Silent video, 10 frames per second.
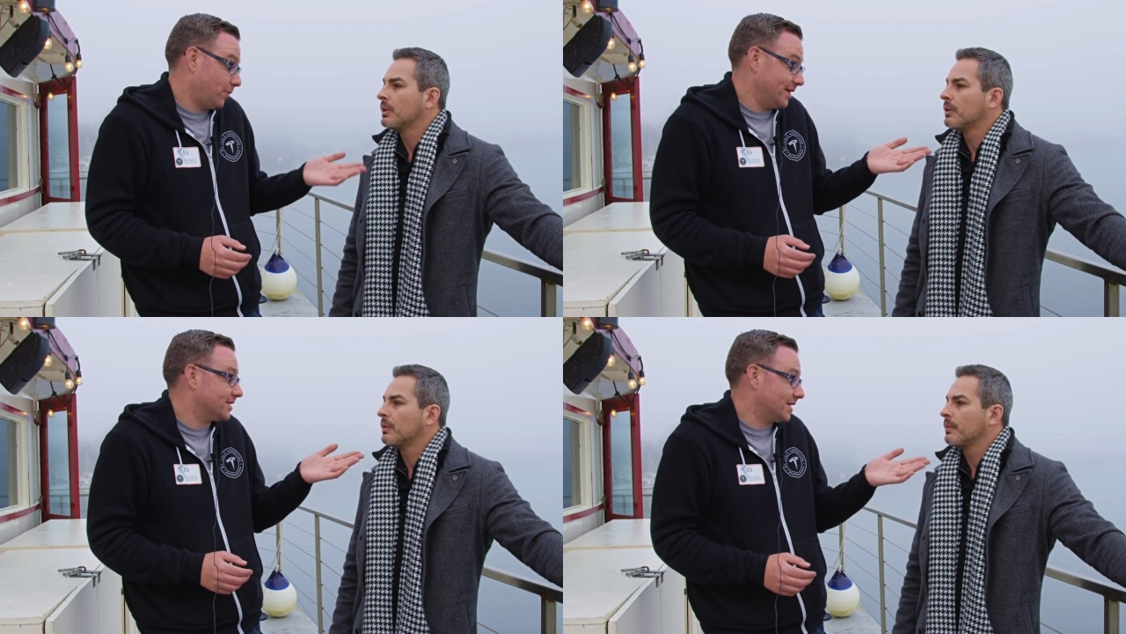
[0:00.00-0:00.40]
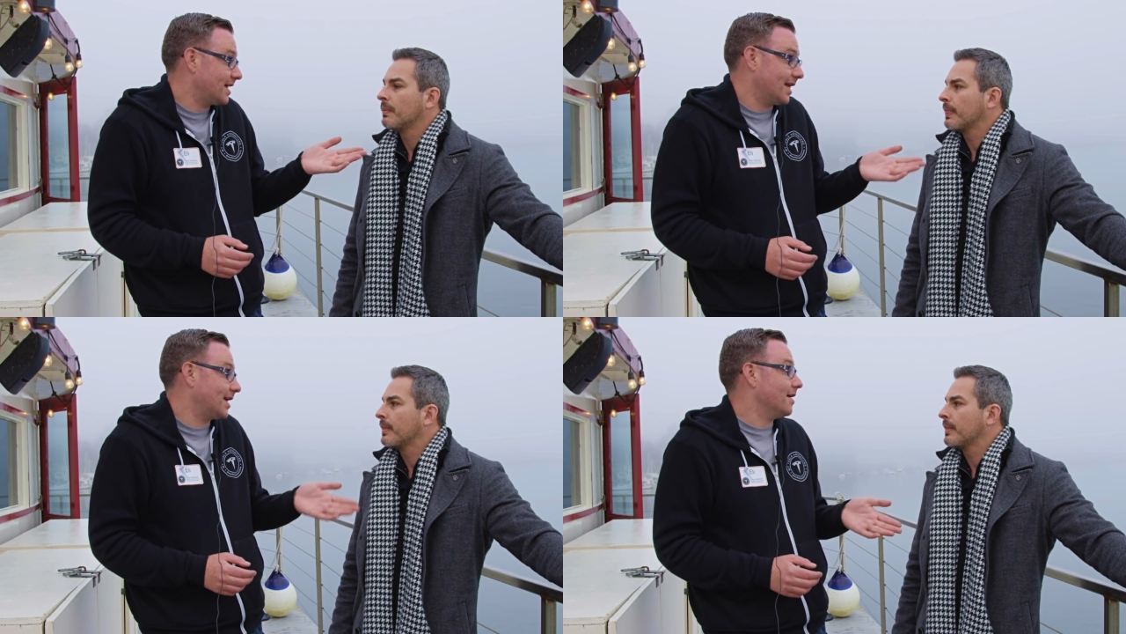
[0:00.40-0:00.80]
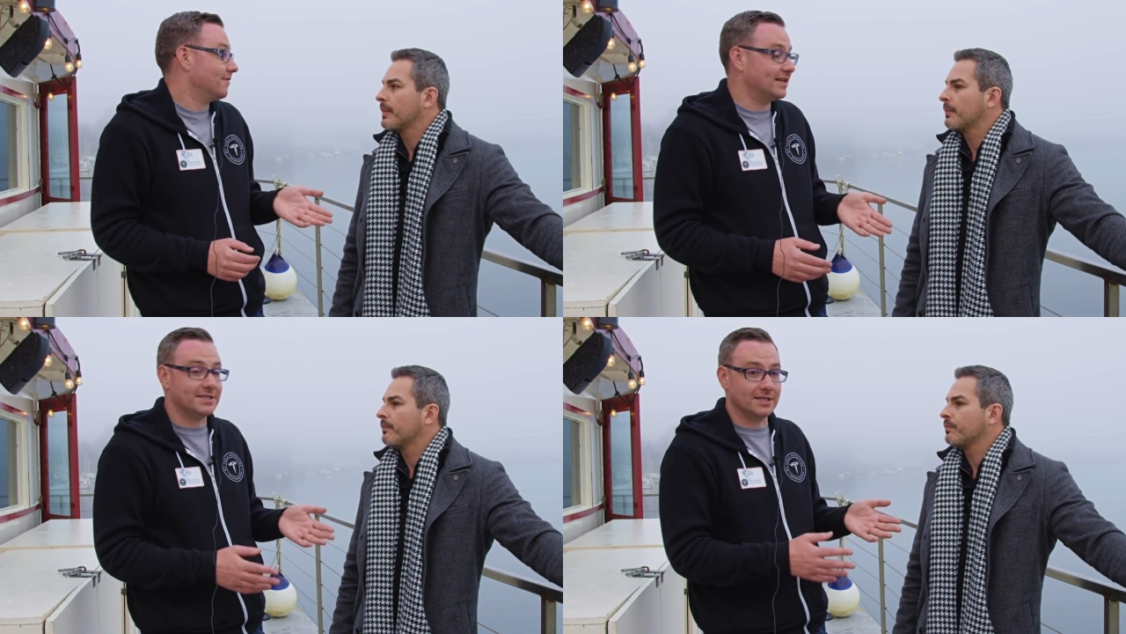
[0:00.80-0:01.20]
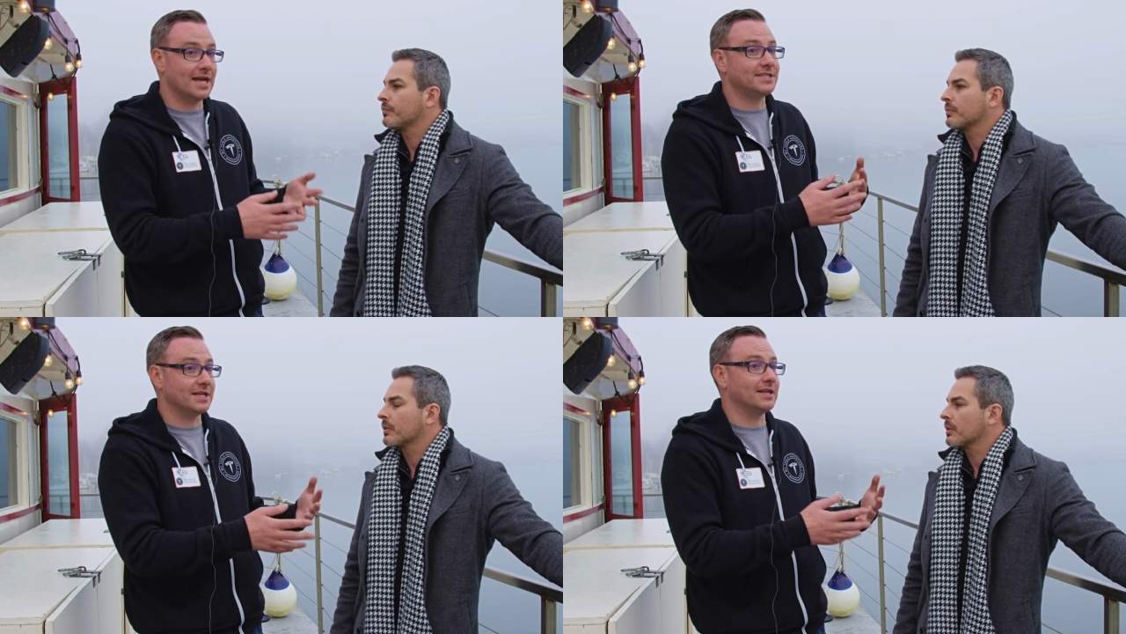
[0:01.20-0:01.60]
Speaker 1: places like like that's a,
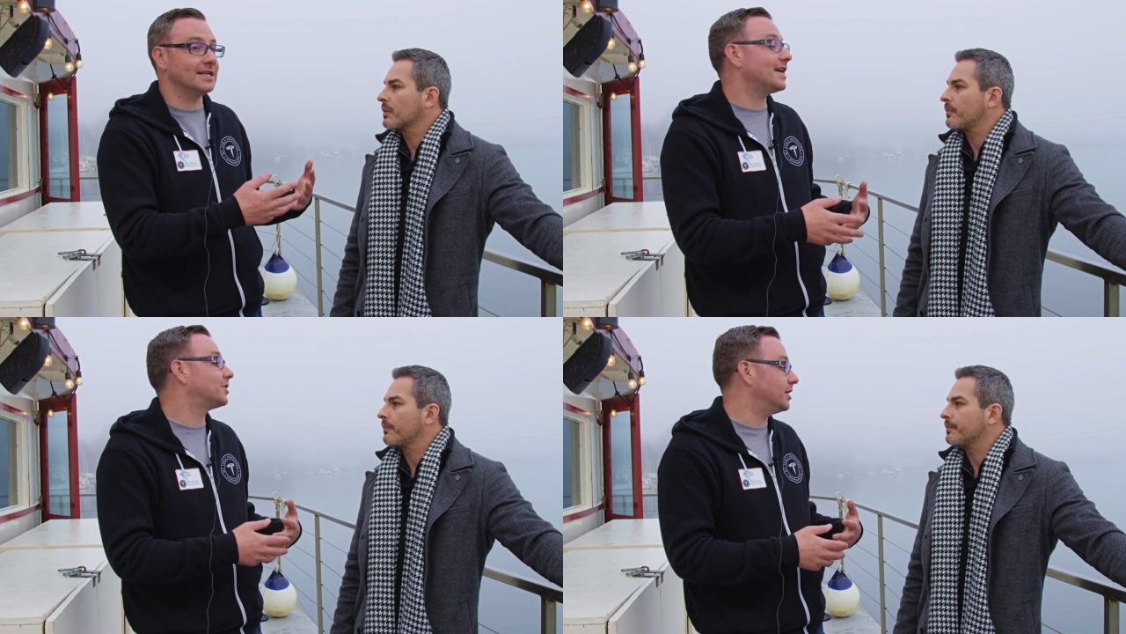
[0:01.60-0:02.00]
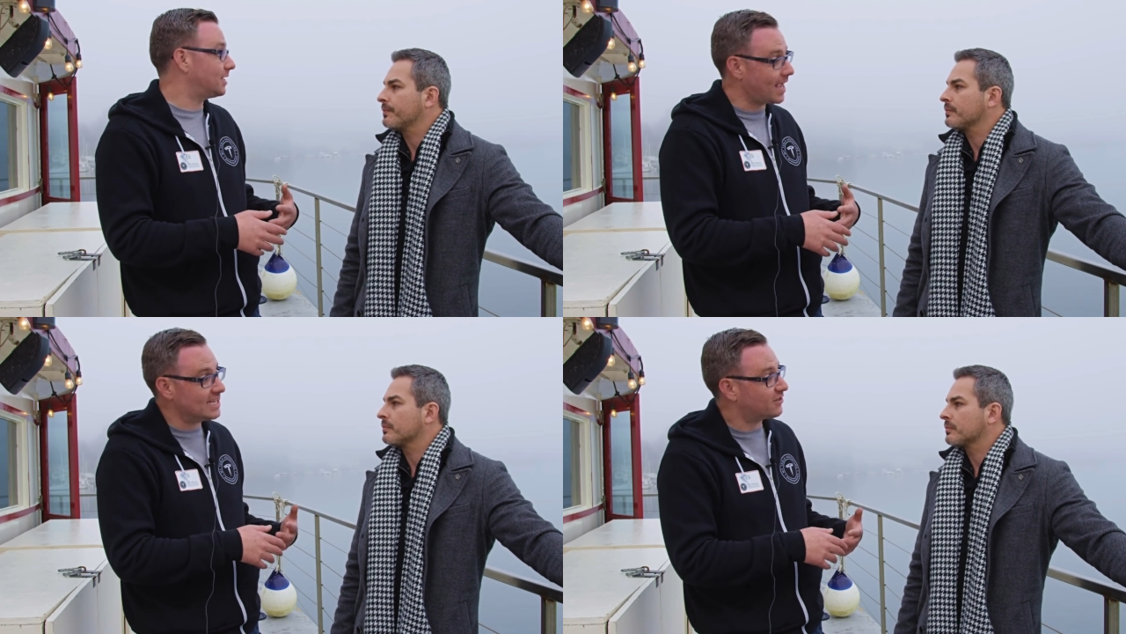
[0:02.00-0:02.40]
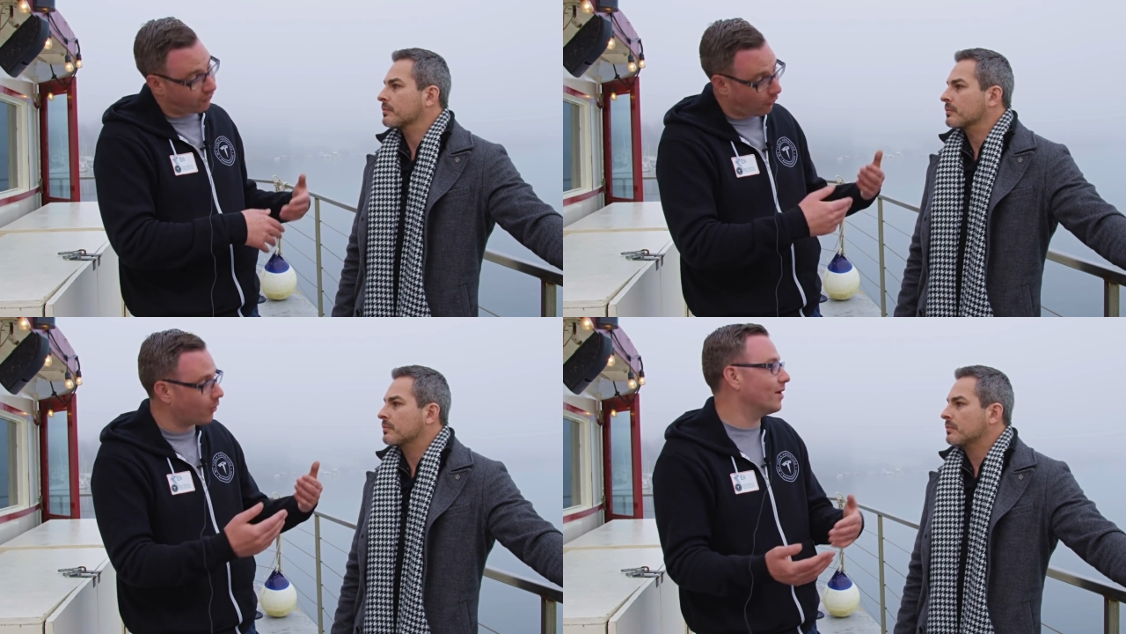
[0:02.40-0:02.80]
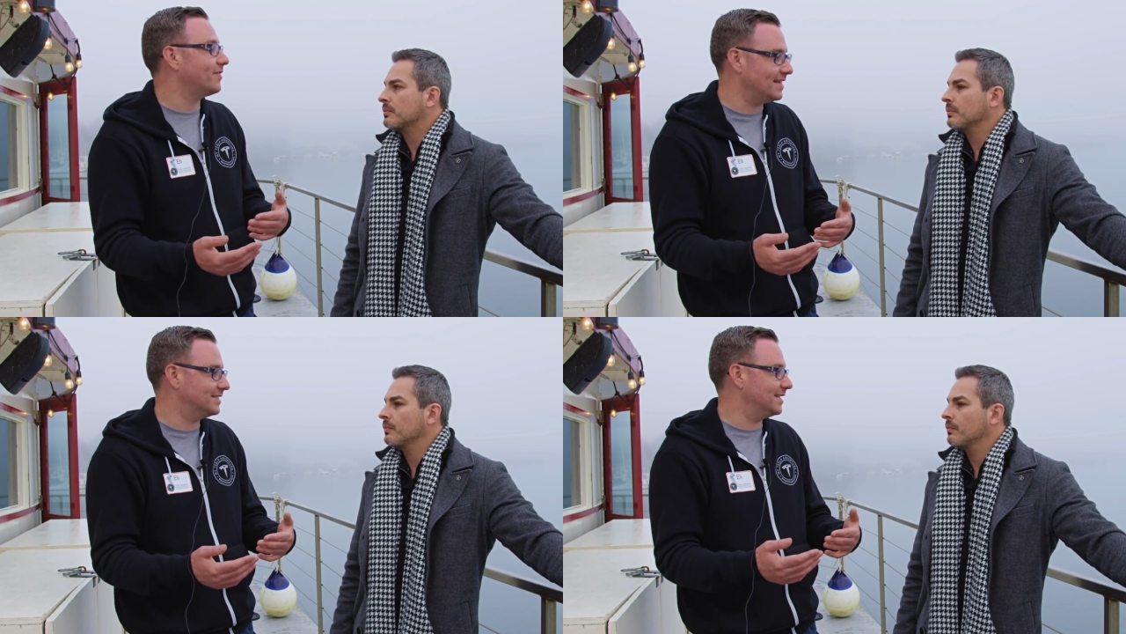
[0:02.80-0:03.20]
that's a, that's actually a case for what they
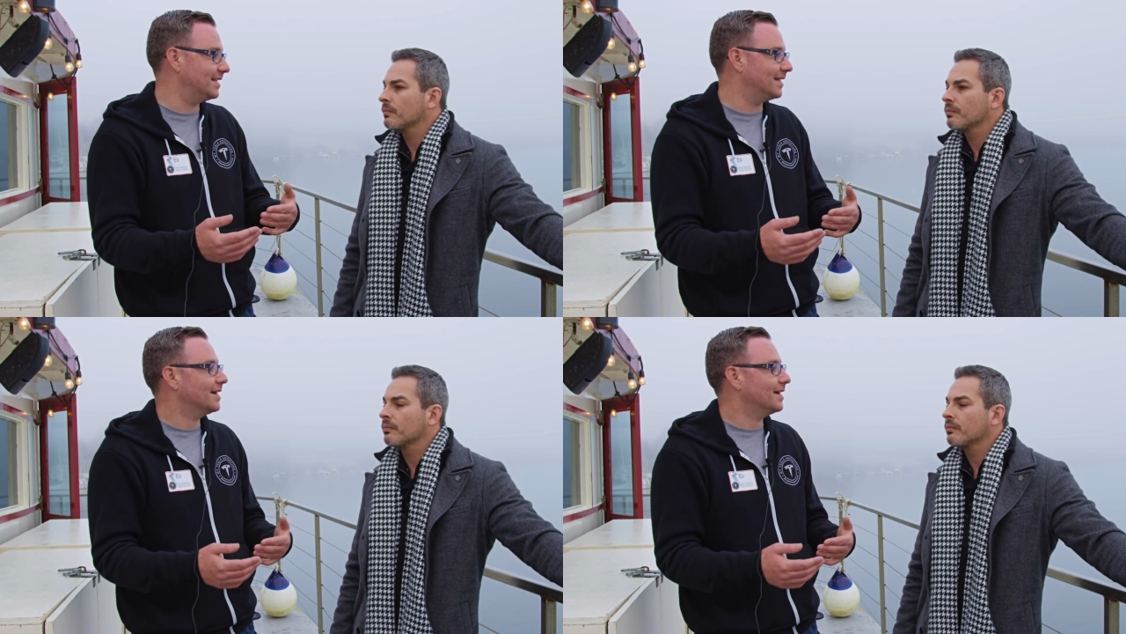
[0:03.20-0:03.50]
did